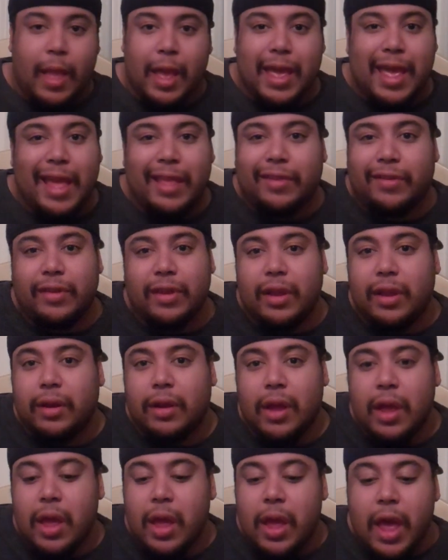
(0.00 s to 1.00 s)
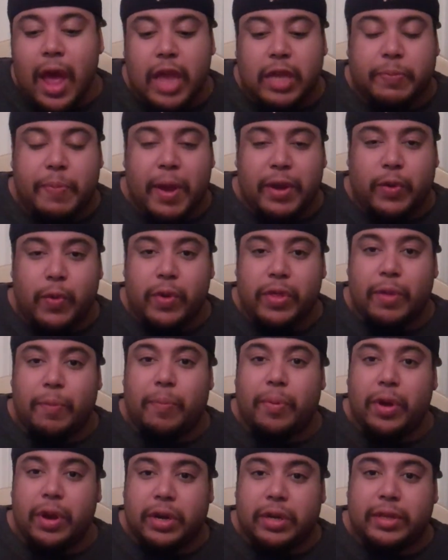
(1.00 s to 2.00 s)
can't see it, especially with the
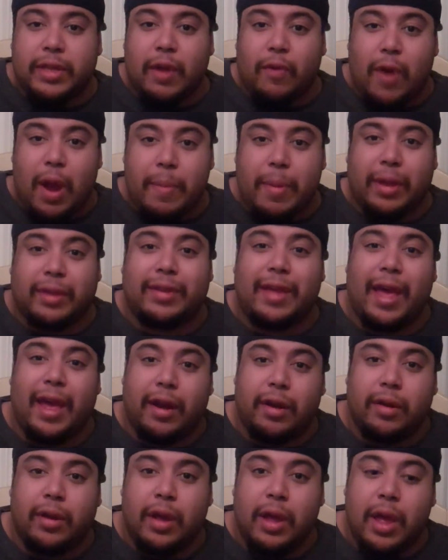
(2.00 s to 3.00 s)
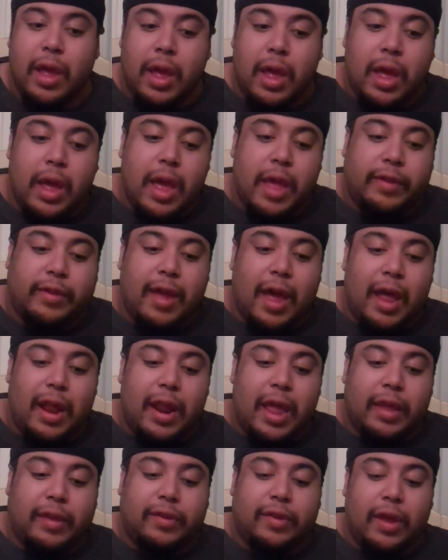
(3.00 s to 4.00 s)
push that Ryback's had. It's kind
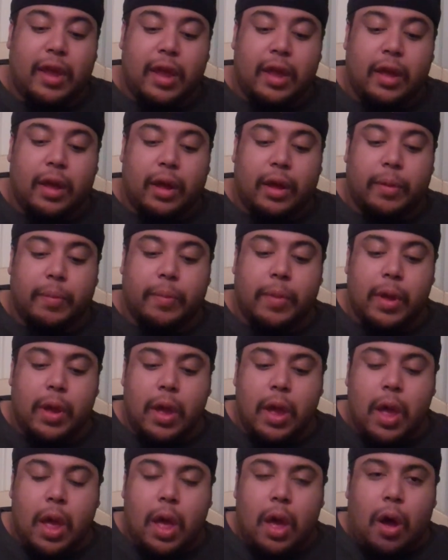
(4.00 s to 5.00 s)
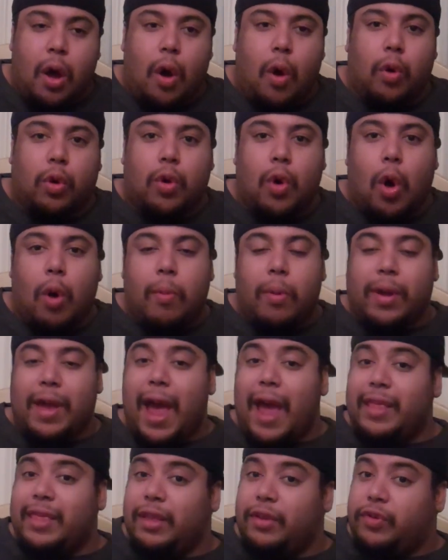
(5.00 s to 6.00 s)
of like saying, oh, Goldberg
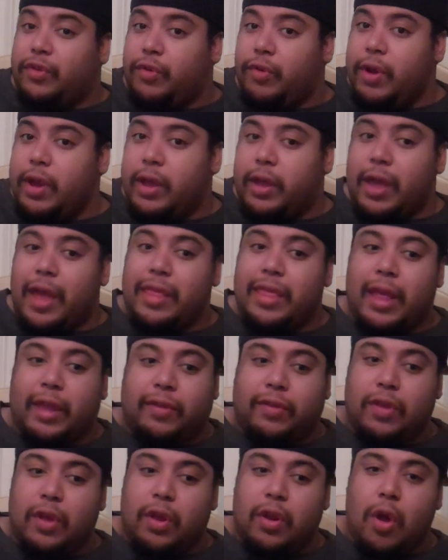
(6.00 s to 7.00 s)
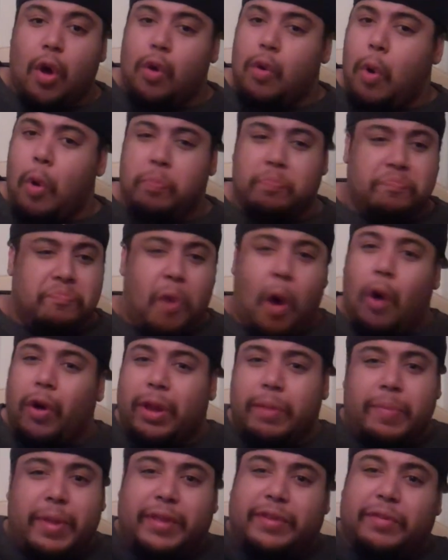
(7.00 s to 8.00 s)
had the streak, and next thing you know,
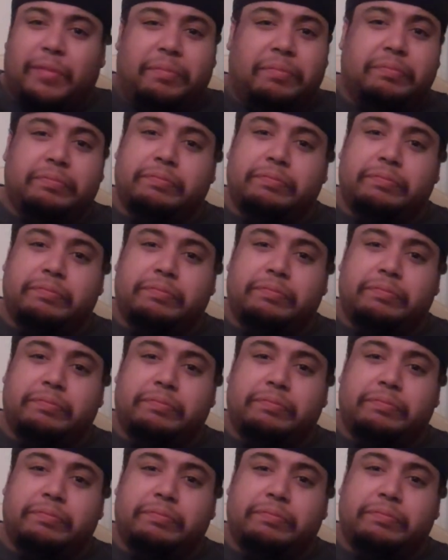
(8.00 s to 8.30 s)
Hogan beats him.